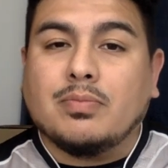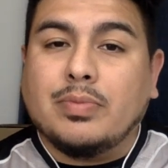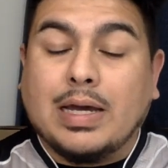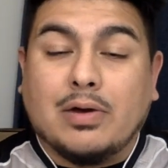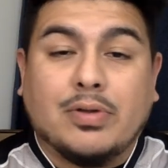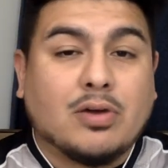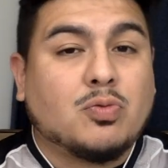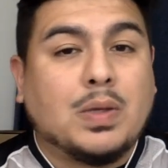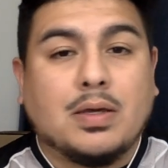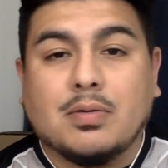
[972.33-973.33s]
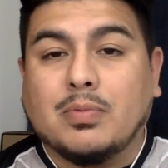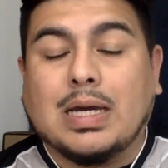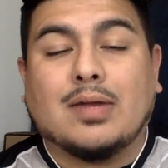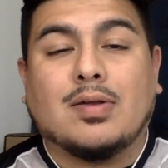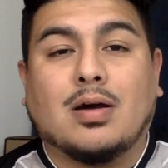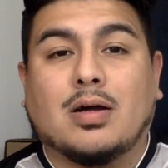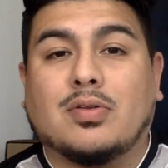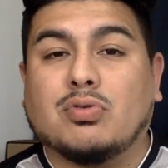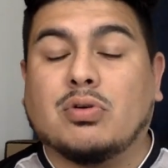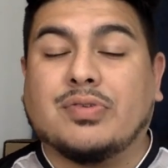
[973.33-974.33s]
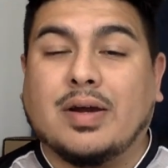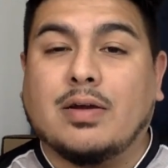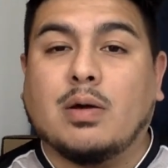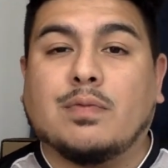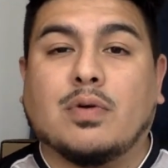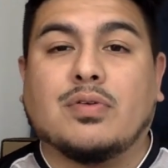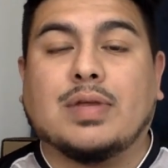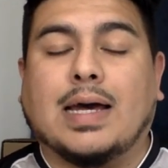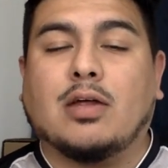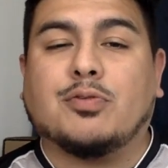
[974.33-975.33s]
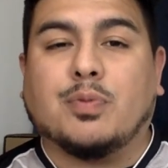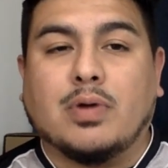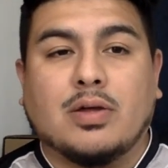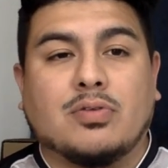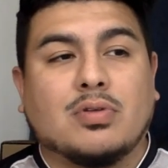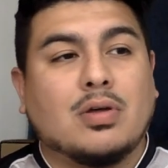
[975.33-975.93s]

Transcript: Now, next week, we got Tatsuro Taira versus Alex Pereira.